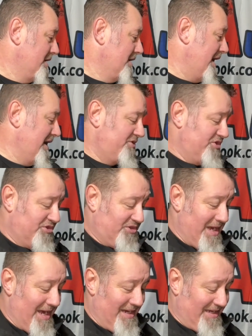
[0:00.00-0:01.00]
and just
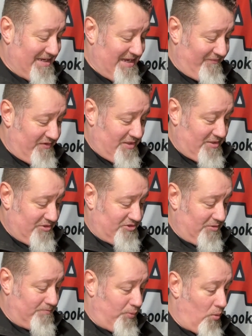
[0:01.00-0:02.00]
kind of give you
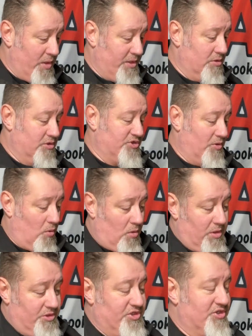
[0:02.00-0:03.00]
some pointers
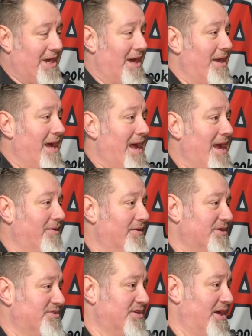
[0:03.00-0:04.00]
on just how to hang
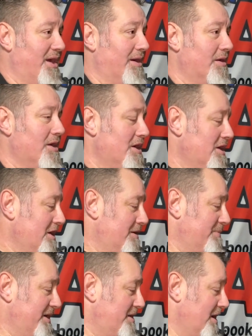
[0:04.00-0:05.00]
this thing,
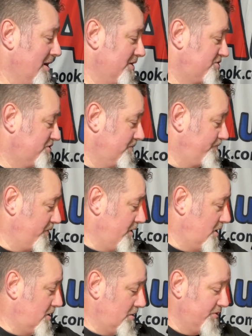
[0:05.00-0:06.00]
because
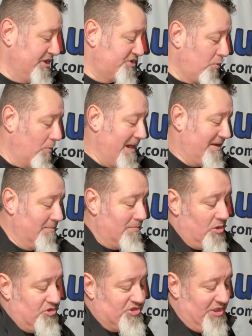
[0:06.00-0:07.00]
this will make the
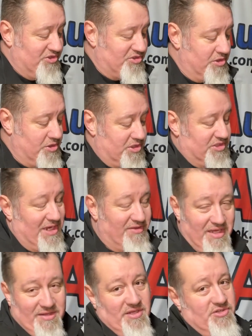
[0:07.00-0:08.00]
most sense to you, because I
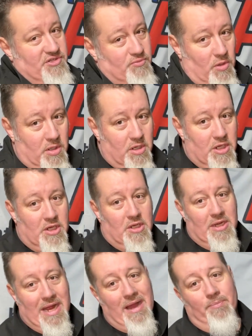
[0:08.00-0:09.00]
think this is
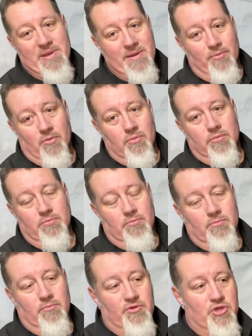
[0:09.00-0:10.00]
how people
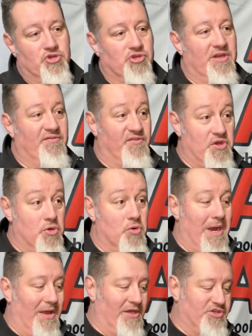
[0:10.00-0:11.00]
usually view
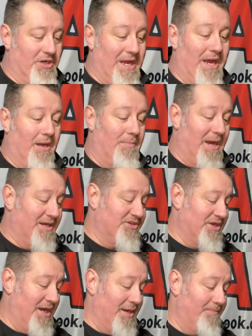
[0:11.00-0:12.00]
how they should hang a mic
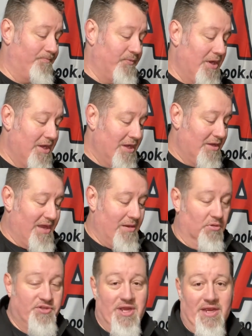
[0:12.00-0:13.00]
stand. They
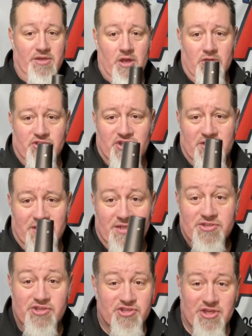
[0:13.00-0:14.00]
will notice that
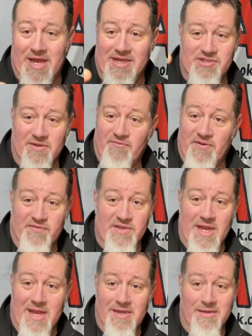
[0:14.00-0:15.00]
this is an
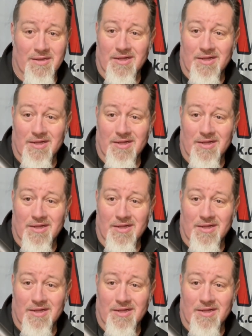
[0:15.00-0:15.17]
SM58,